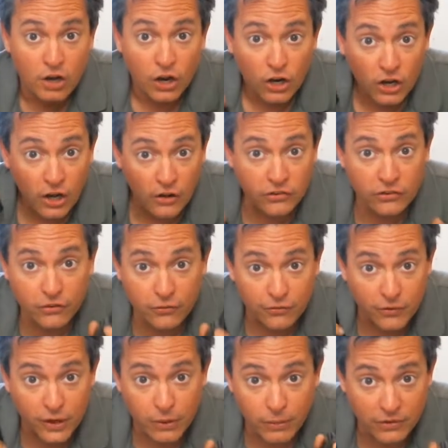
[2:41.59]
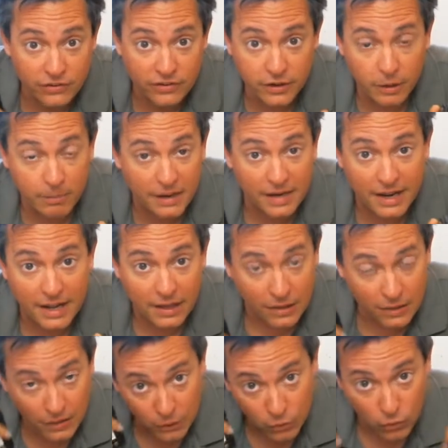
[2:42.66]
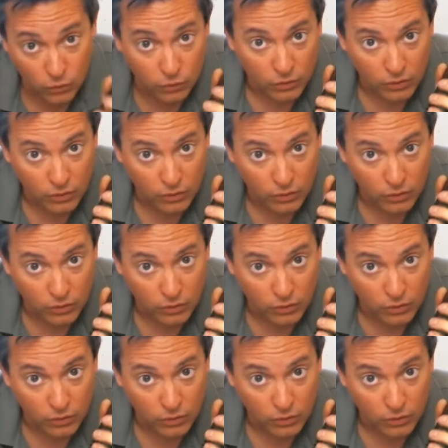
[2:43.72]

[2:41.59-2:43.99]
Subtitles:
cuts the frequency up in that little